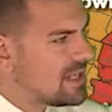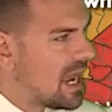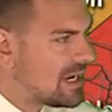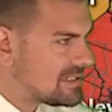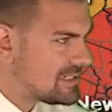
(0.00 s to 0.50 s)

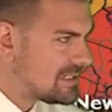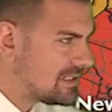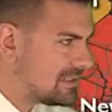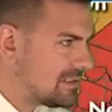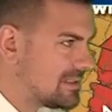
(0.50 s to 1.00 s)
not
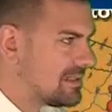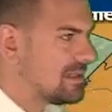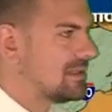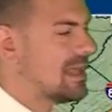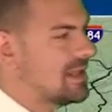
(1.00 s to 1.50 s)

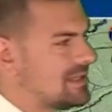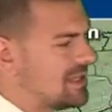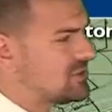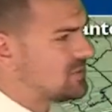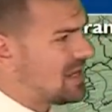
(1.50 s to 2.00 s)
that
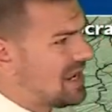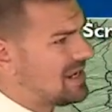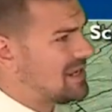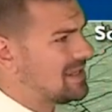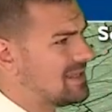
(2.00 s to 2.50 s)

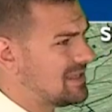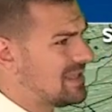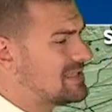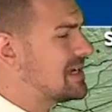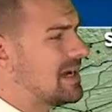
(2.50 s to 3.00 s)
yesterday.
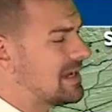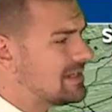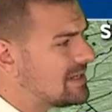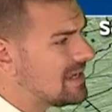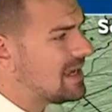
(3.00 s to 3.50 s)
That's
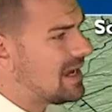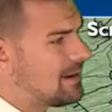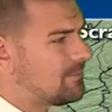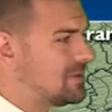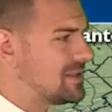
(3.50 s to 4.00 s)
odd.
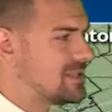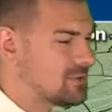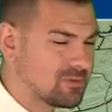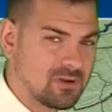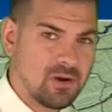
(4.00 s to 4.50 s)
But
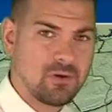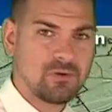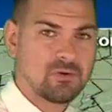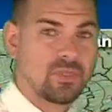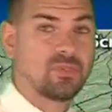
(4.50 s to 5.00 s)
this will
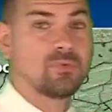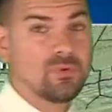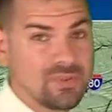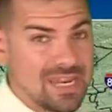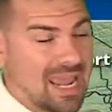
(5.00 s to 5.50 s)
go
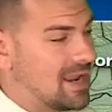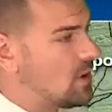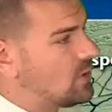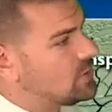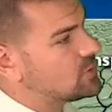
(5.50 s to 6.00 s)
through the day
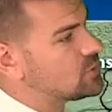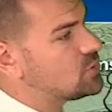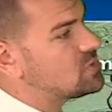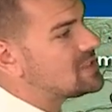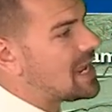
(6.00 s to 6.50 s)
on your
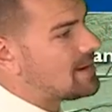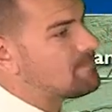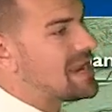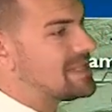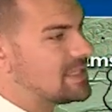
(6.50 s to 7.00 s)
Tuesday,
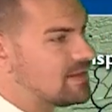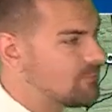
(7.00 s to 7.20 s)
mainly